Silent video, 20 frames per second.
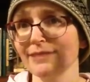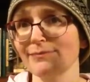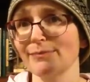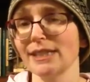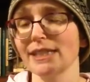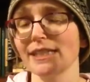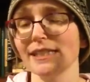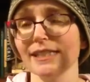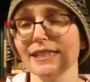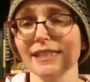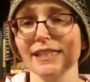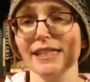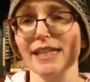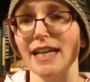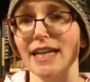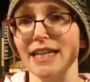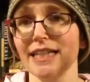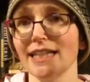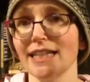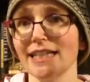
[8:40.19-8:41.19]
because
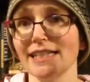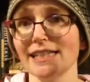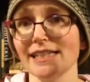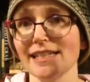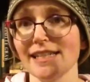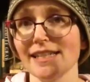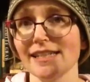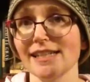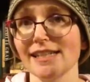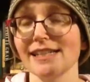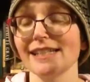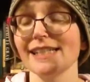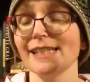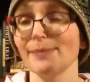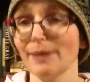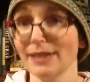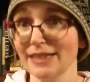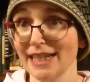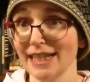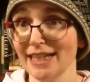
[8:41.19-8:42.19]
it is
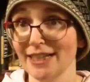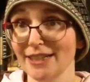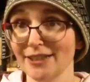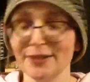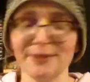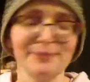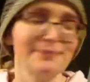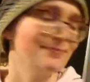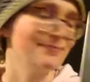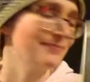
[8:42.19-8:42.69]
spectacular.